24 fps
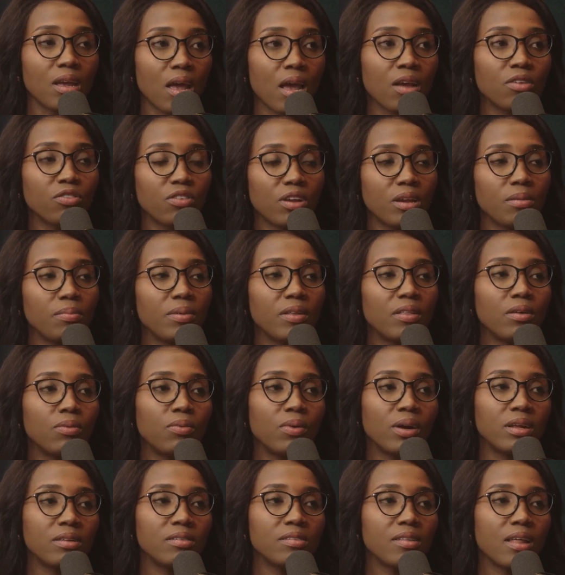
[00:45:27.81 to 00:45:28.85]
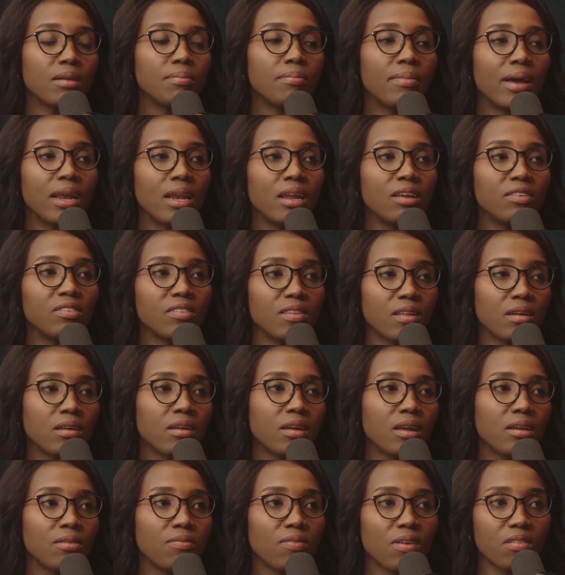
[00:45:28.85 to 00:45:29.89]
actually be the ones that manage
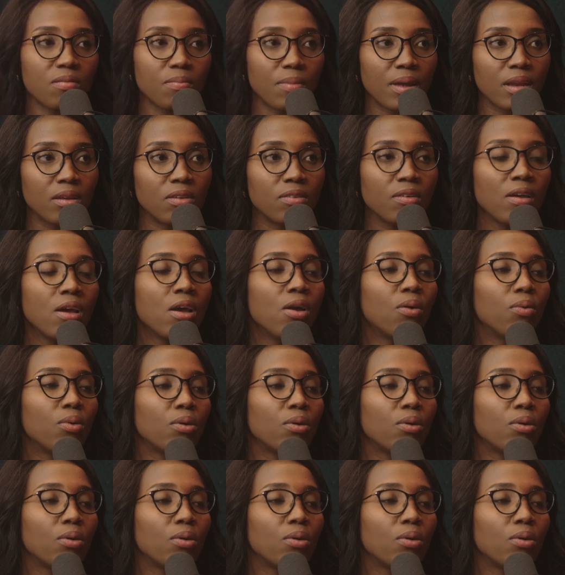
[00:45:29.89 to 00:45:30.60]
the investment,